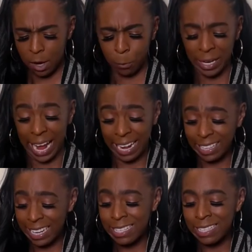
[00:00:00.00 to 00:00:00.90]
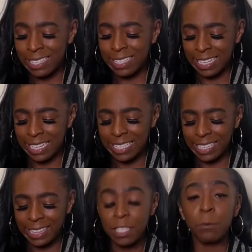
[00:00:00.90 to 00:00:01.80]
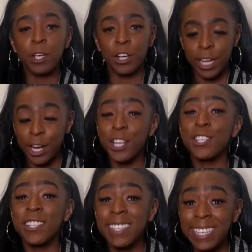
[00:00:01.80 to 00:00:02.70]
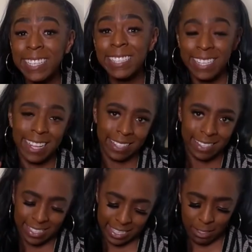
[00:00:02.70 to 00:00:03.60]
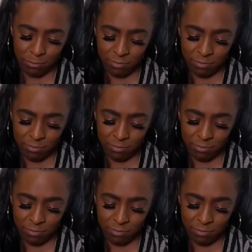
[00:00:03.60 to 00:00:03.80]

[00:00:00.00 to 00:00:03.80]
When analyzing scenes, list what your character does in that scene.